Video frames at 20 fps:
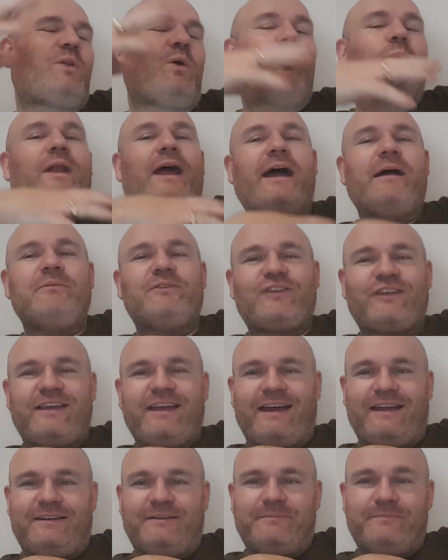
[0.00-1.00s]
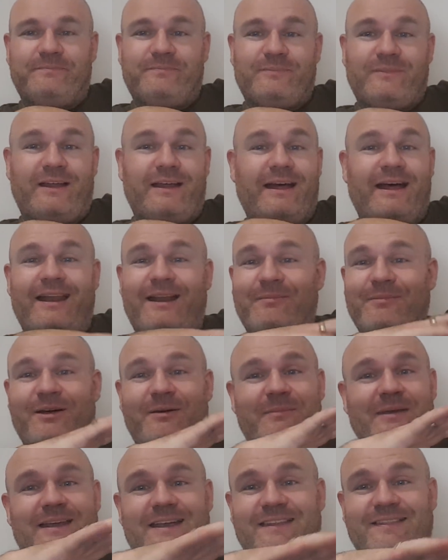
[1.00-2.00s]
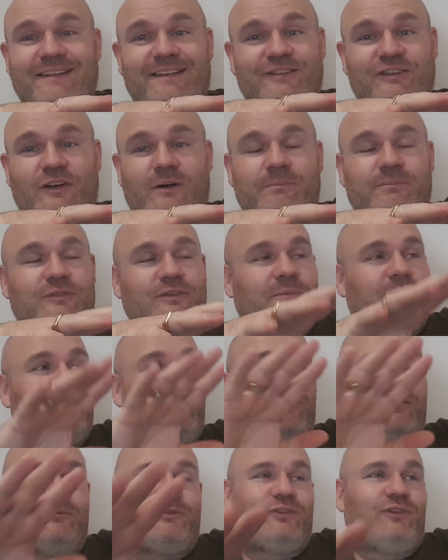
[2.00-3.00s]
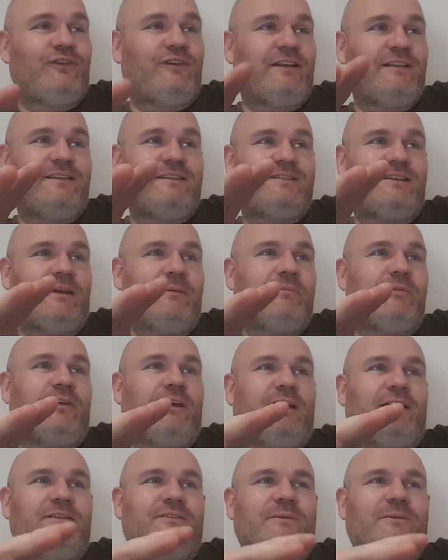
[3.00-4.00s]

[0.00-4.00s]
when I was a kid, and I'm not making this up, some of you I'm sure did the same thing,